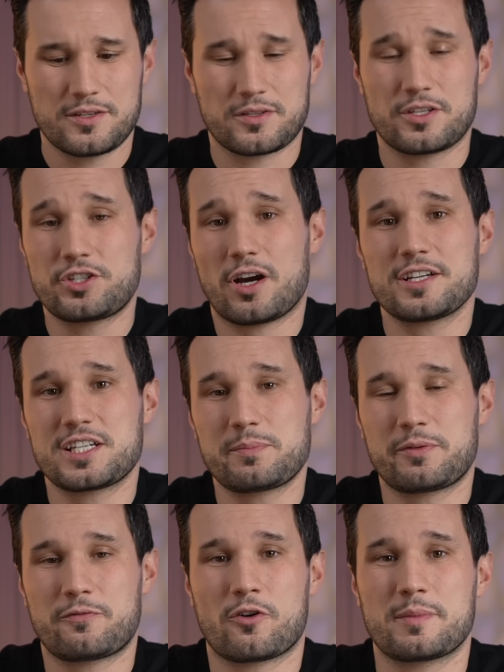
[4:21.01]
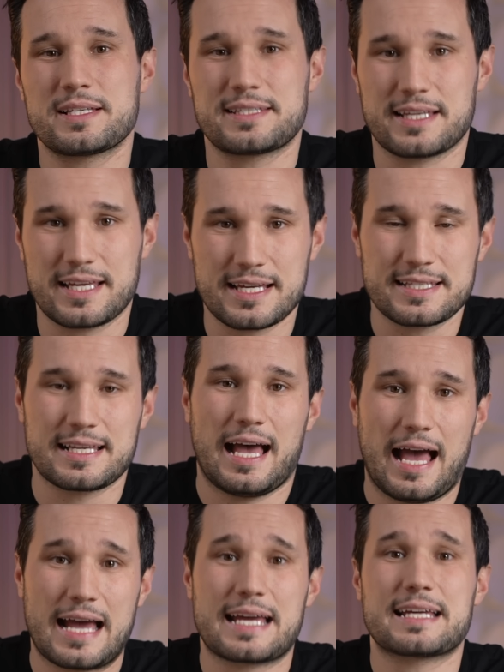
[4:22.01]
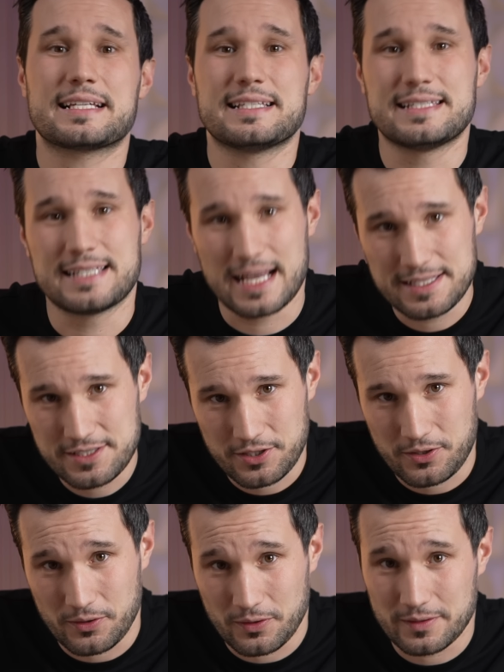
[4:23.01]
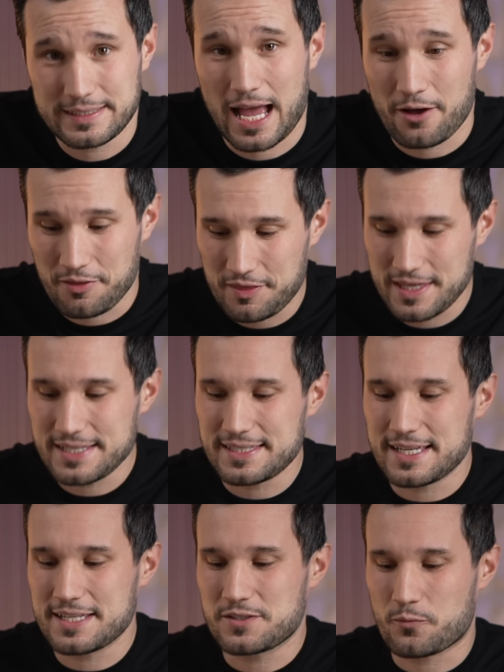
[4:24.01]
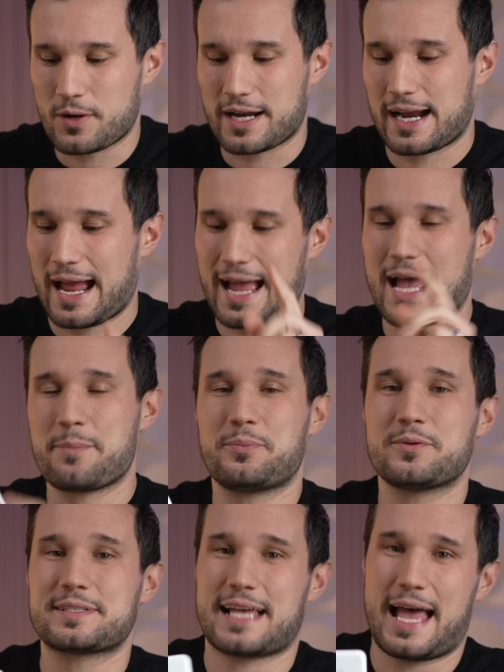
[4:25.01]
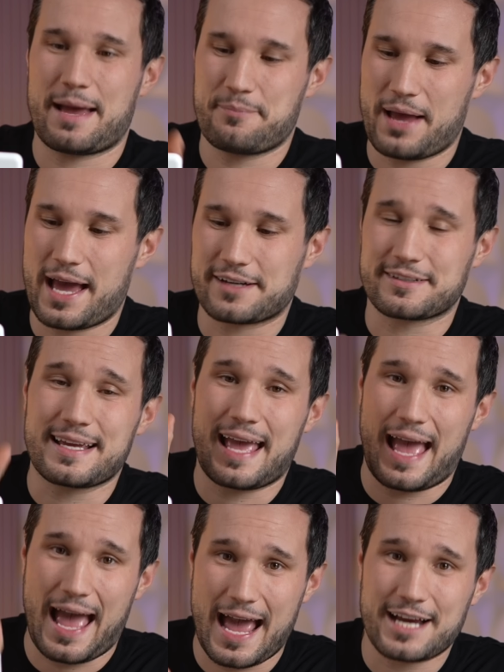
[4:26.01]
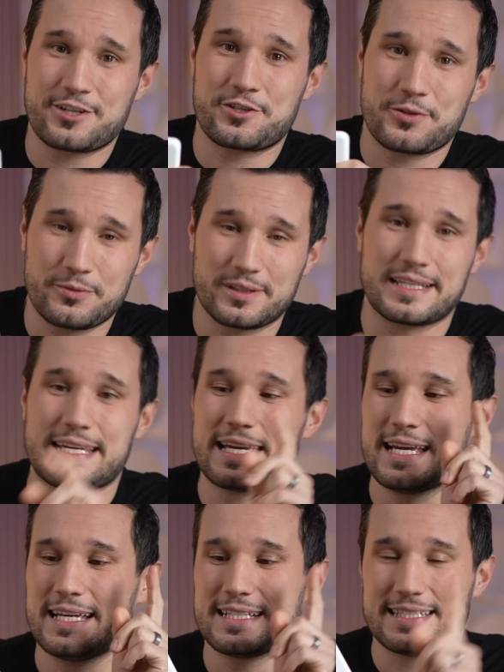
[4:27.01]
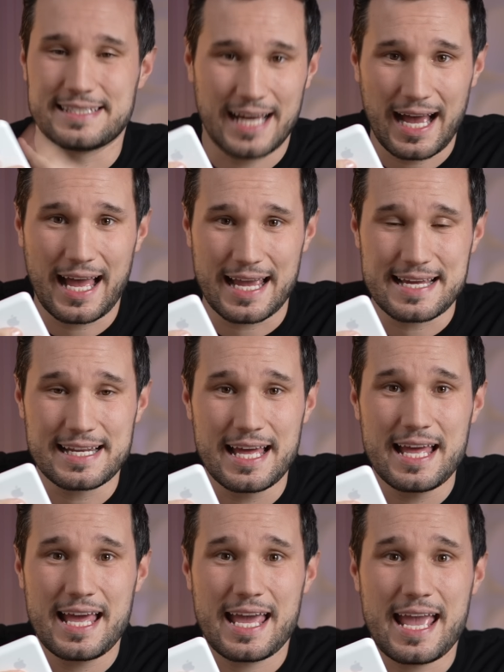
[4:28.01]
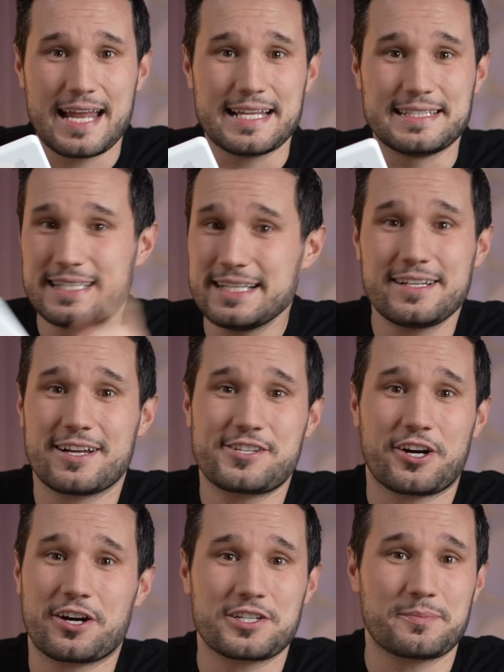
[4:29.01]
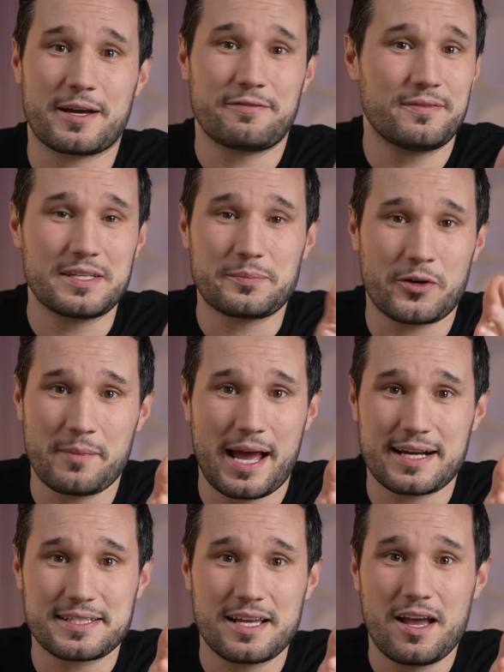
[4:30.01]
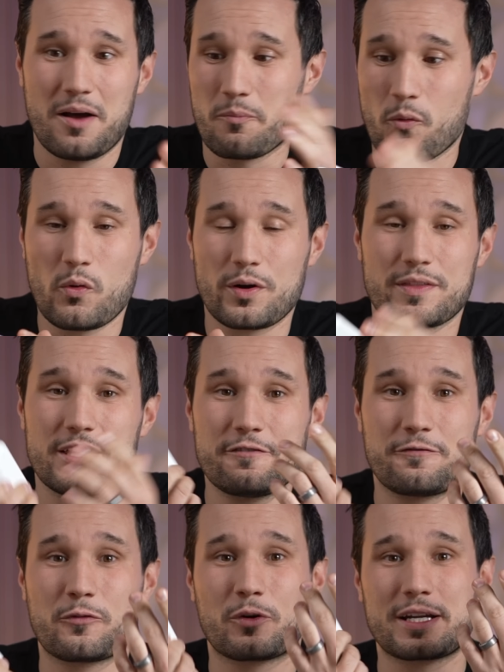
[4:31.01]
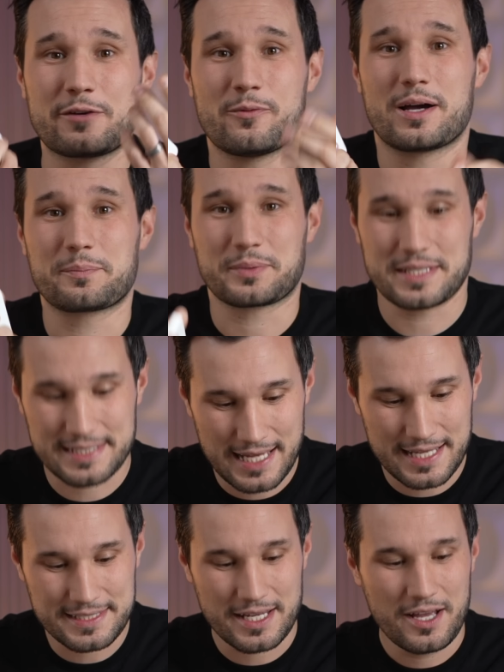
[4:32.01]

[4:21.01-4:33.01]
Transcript: So the charging performance is identical. Now, this is where Apple's battery actually died, and it did not charge my 15 Pro Max more than 41%,